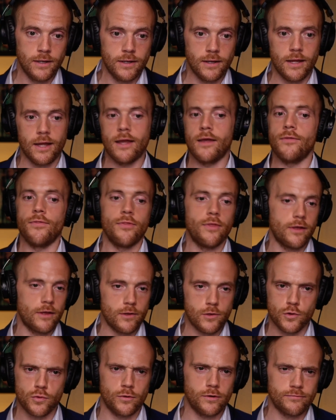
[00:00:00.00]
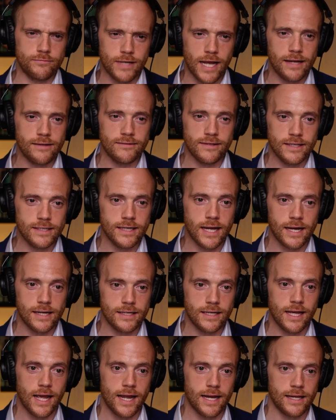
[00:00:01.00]
in the sort of
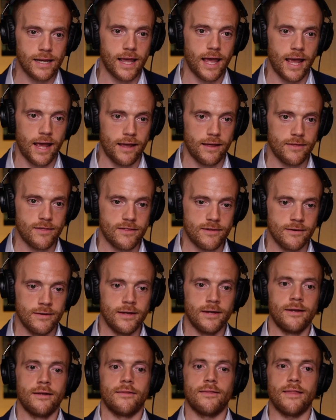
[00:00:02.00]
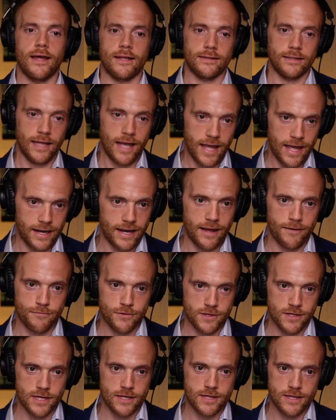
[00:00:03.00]
1998 case that led
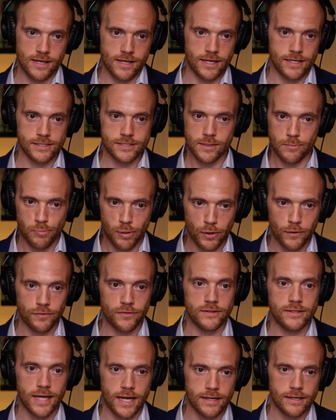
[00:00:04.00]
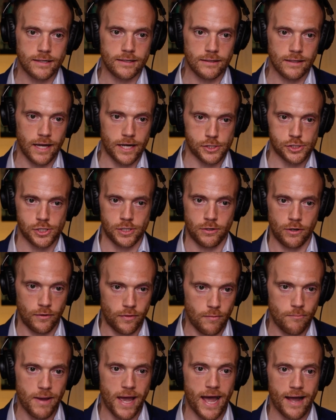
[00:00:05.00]
FCC to put the data collection on the
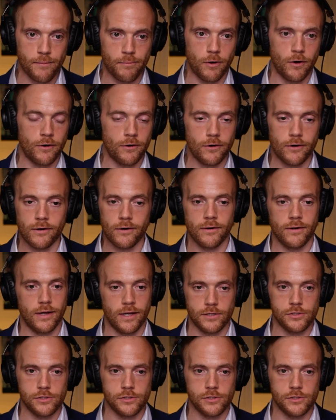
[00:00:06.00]
back burner and